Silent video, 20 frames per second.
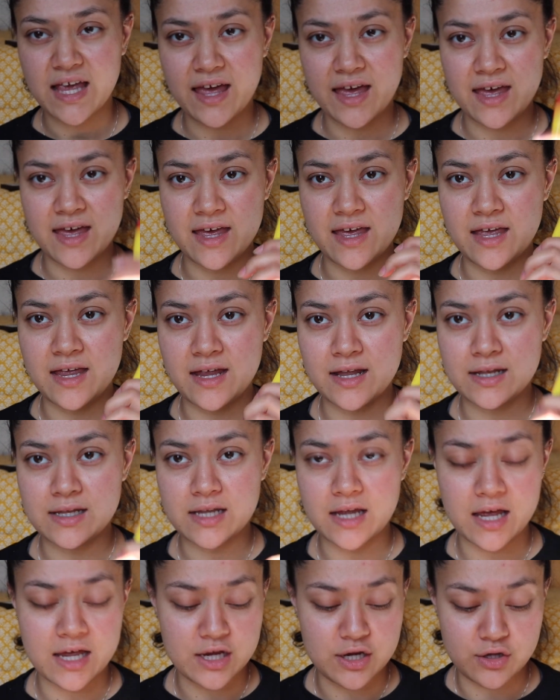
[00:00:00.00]
and
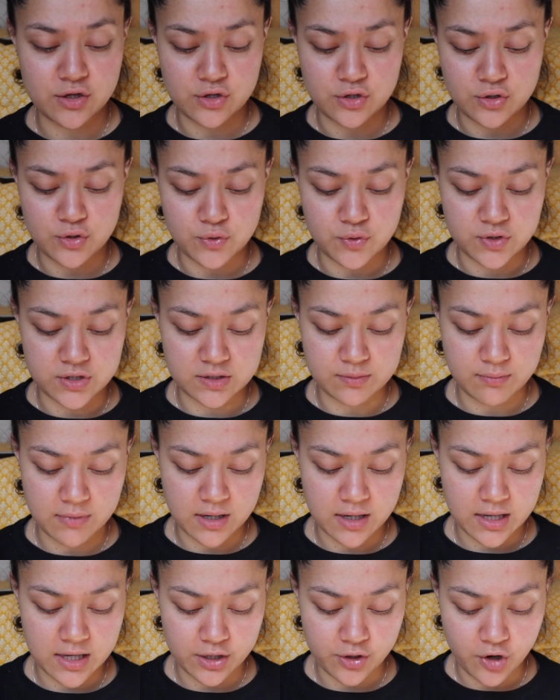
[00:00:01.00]
I either use
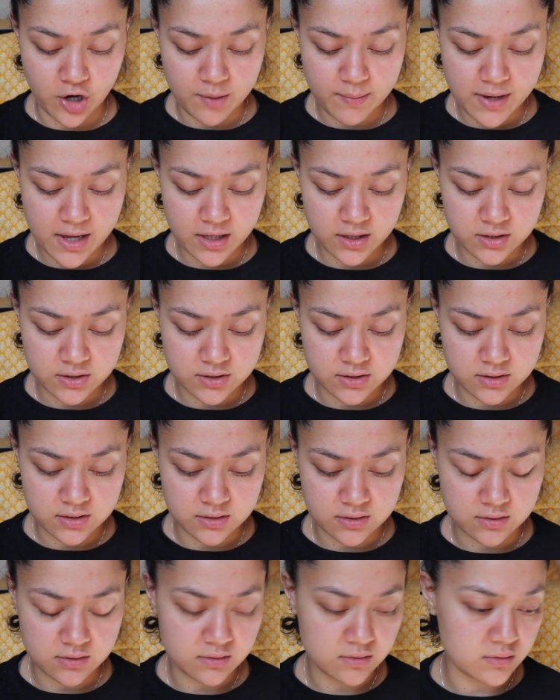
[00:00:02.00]
my
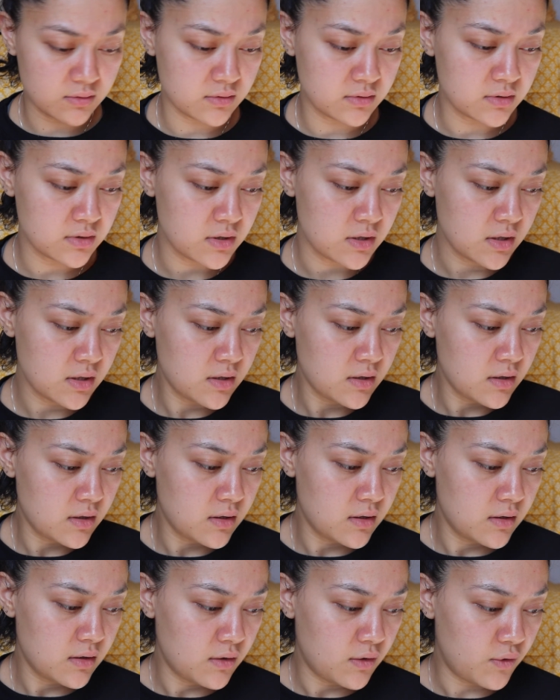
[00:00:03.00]
Carmex
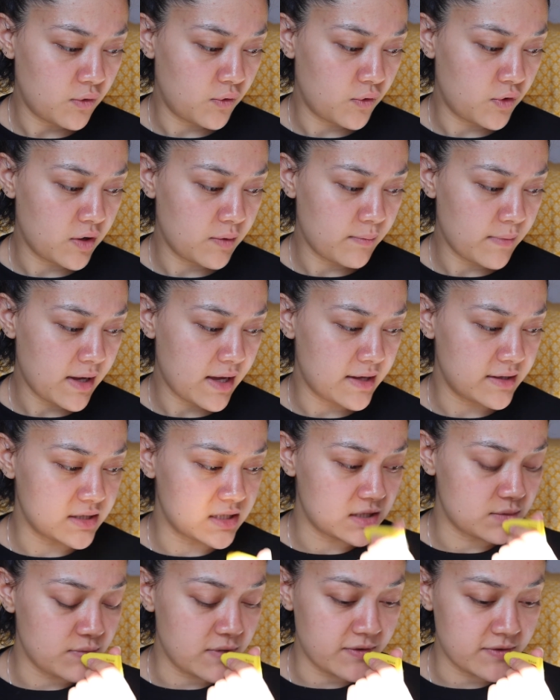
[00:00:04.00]
or my
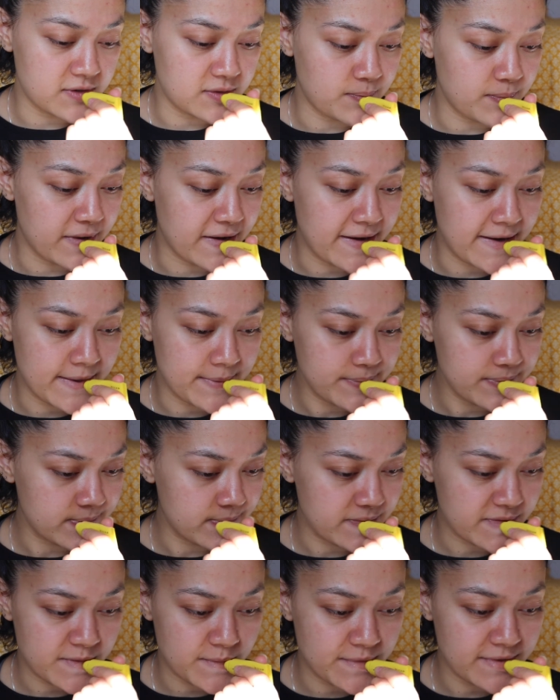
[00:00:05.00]
Smith's Balm,
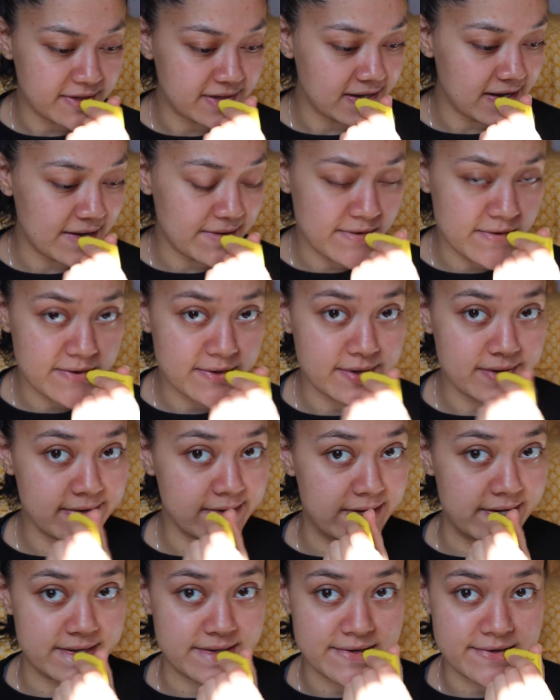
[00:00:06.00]
which I don't know
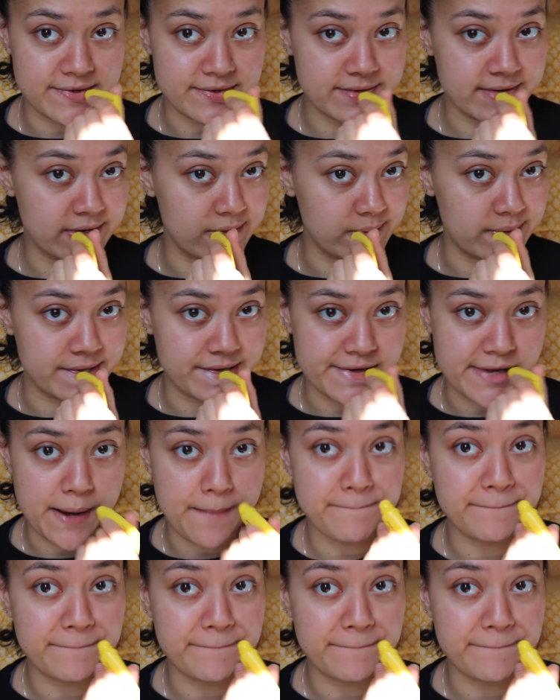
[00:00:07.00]
what is in front of me.